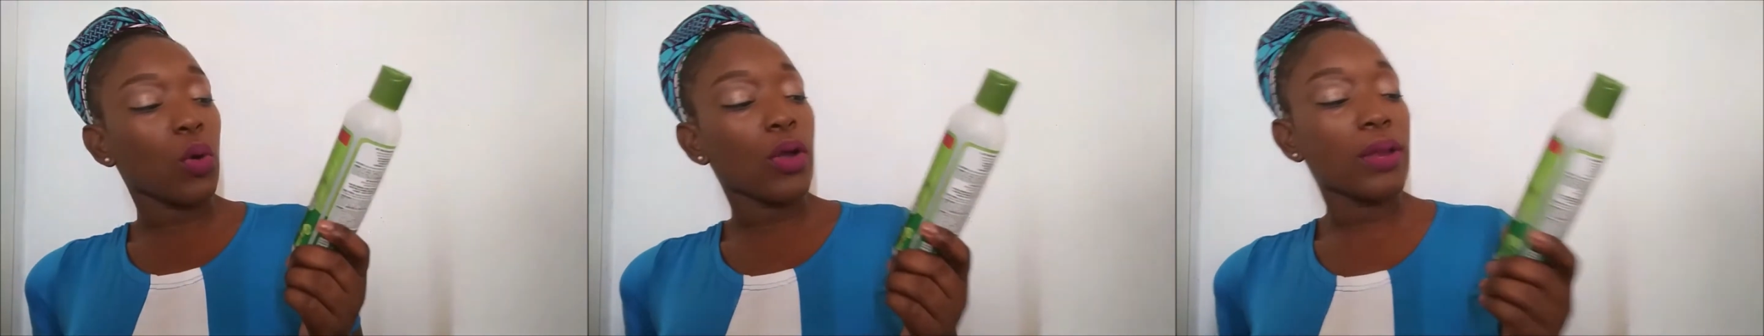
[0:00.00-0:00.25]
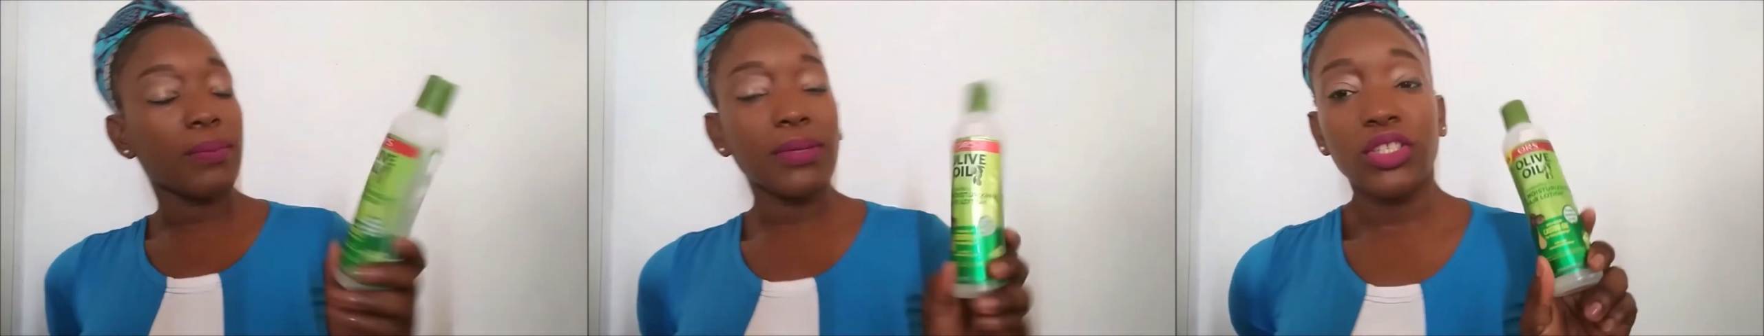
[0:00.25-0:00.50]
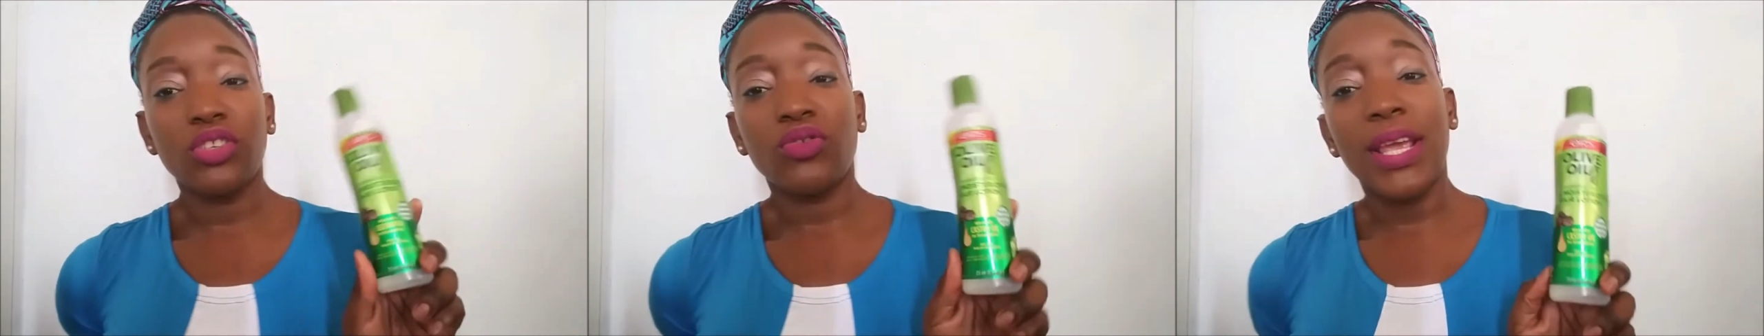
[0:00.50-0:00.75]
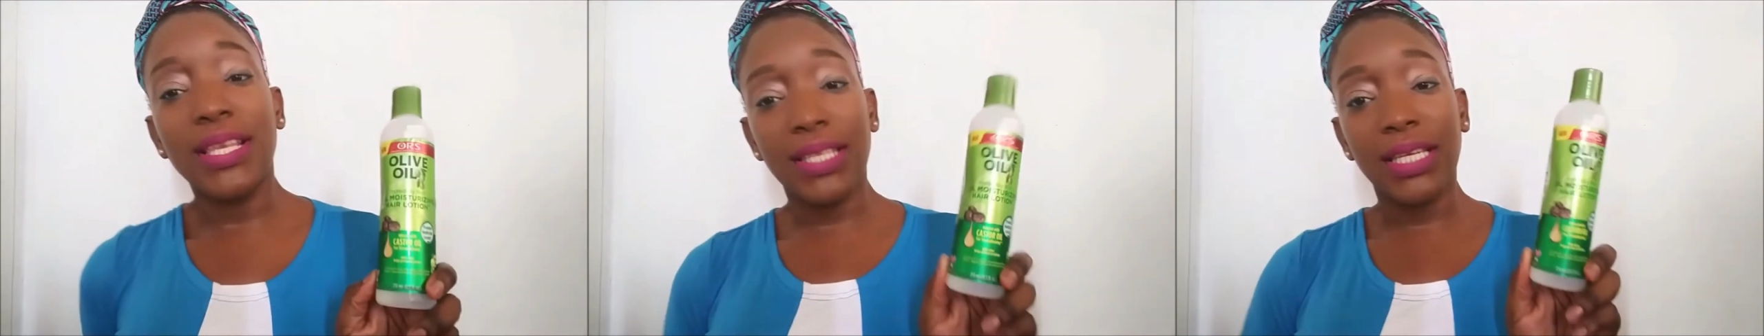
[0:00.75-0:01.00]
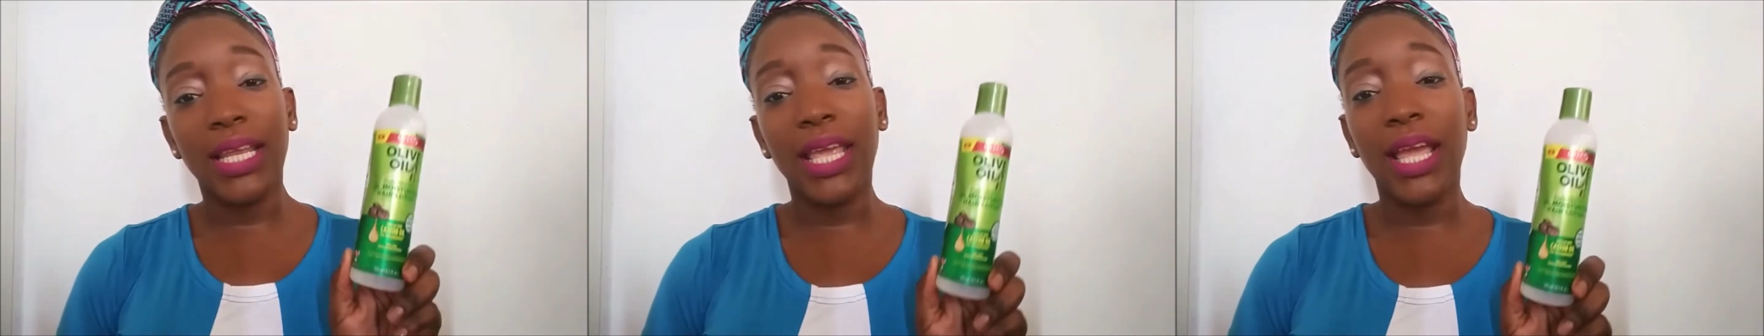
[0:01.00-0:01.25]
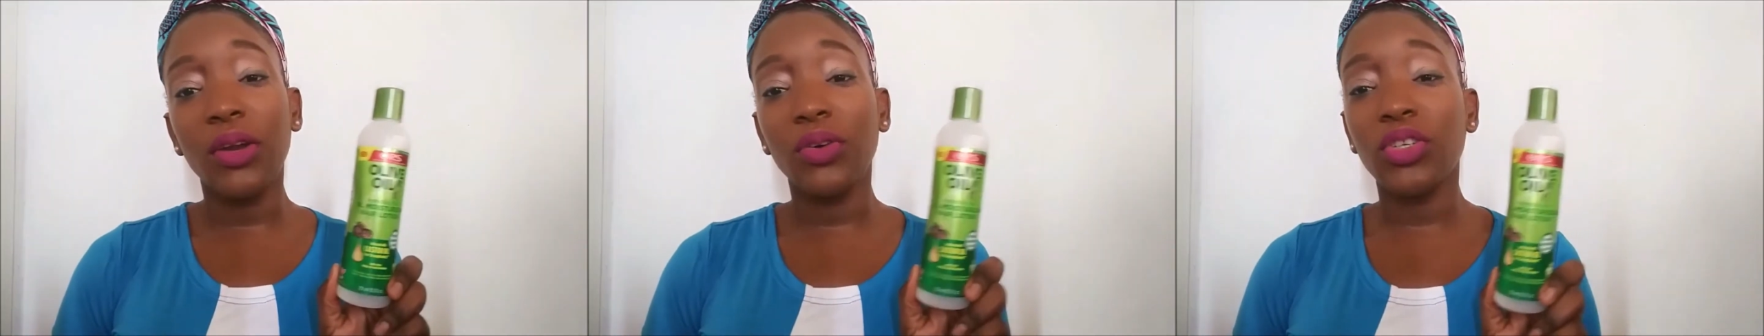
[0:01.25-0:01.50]
oil moisturizing
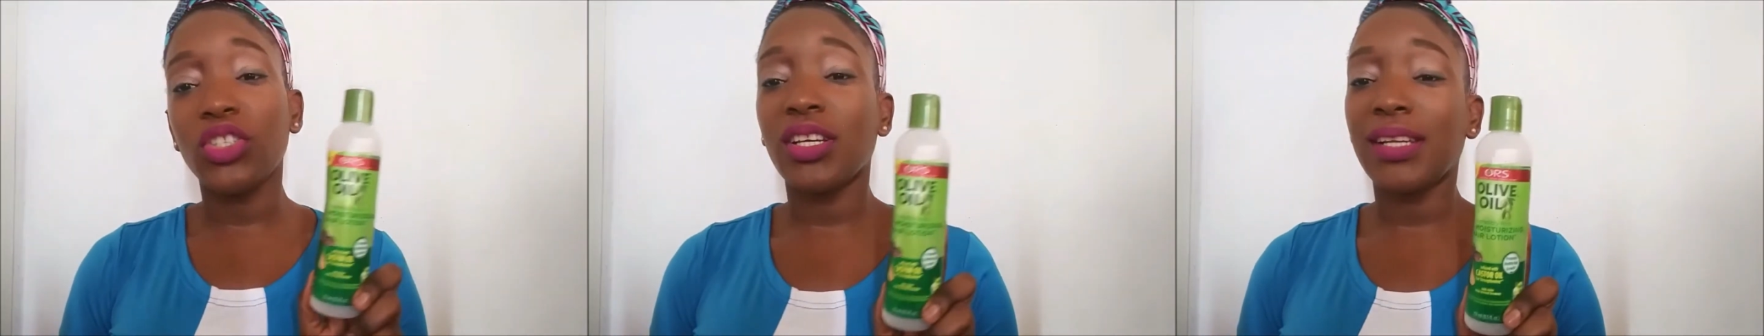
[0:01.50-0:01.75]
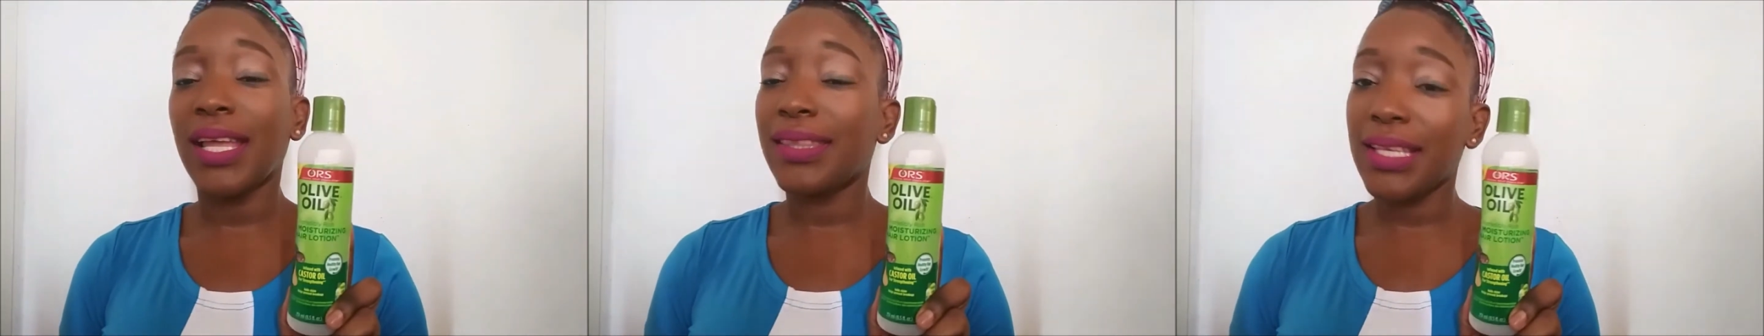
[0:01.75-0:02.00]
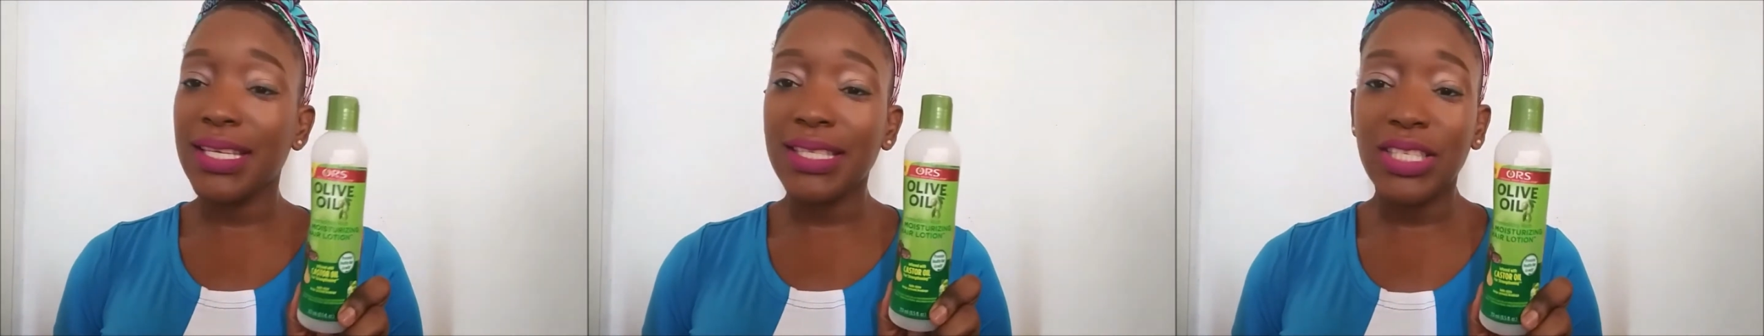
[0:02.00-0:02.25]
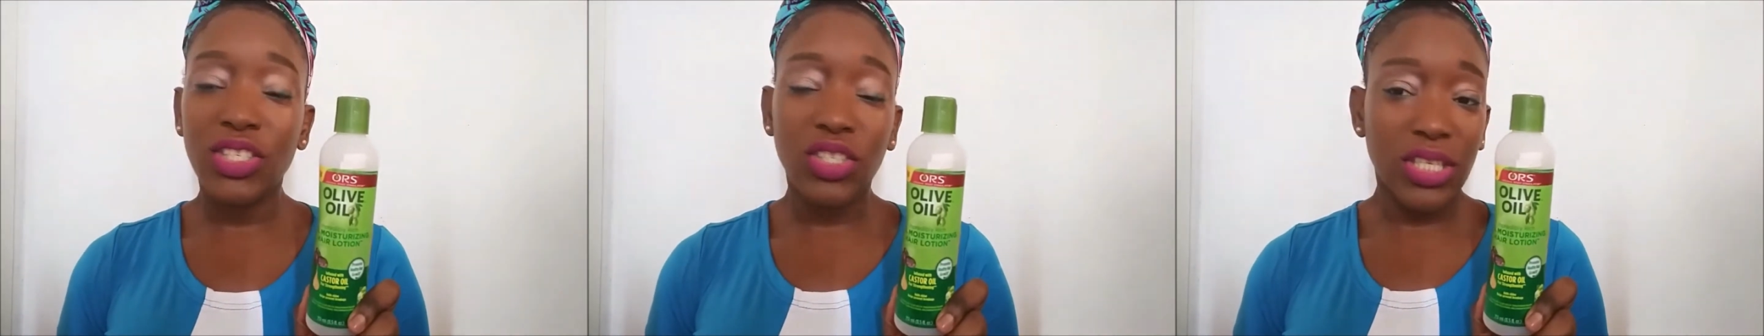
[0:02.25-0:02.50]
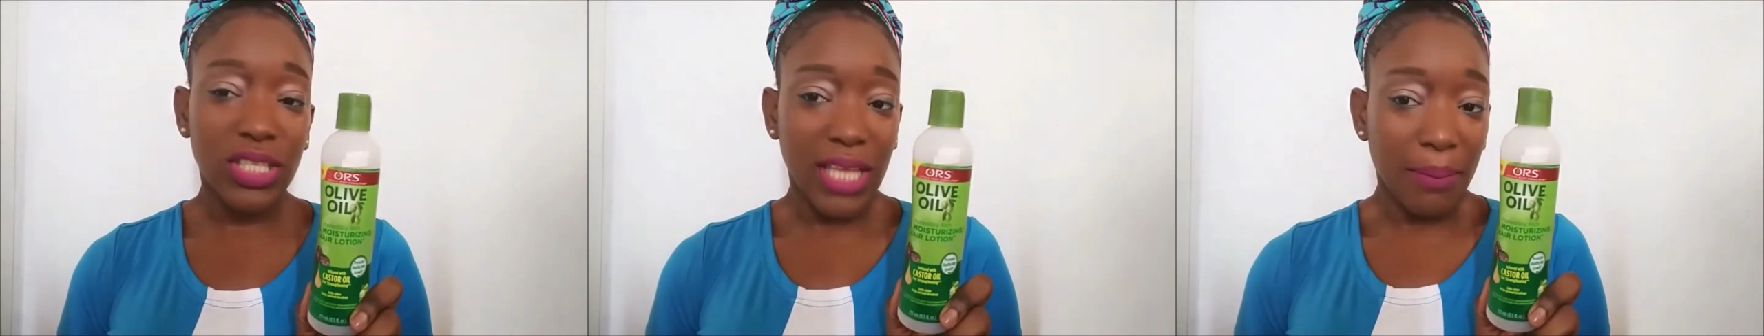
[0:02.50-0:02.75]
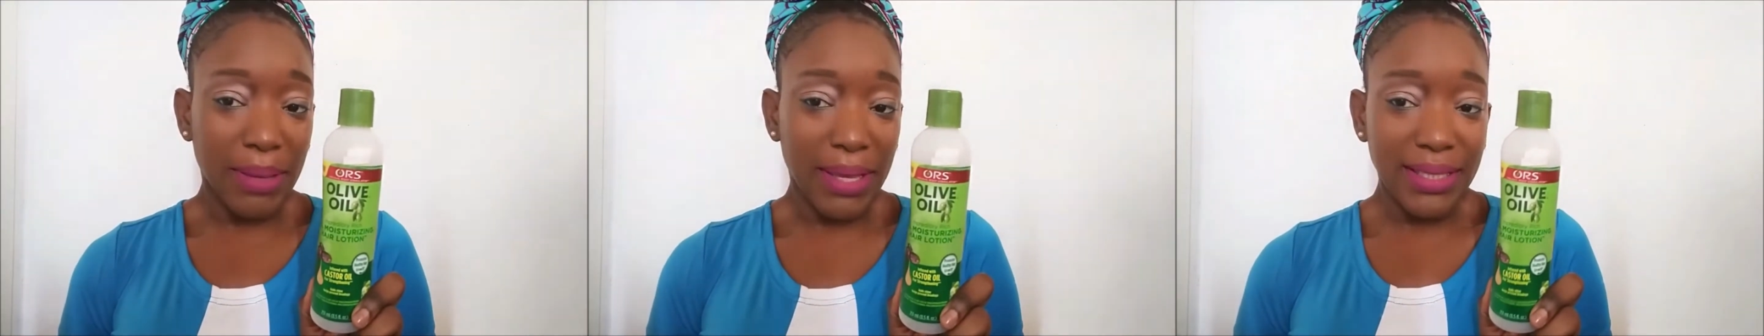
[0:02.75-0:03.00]
hair lotion, and this is just
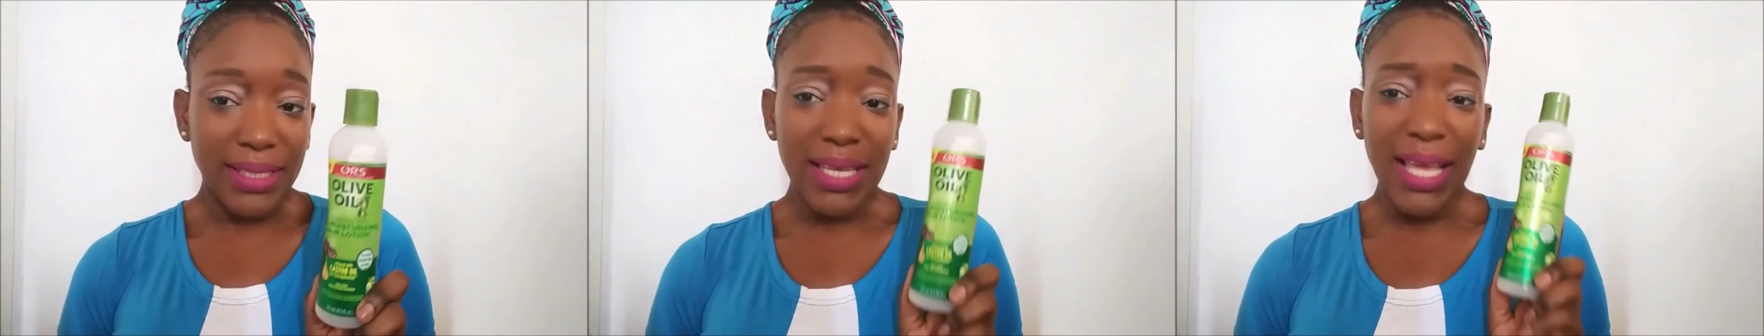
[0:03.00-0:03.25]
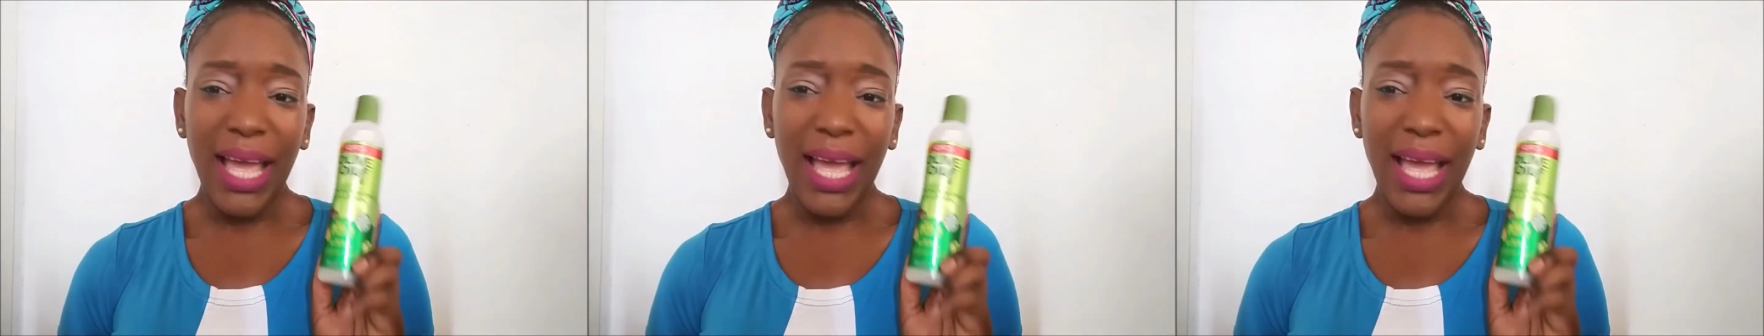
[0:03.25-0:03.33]
amazing.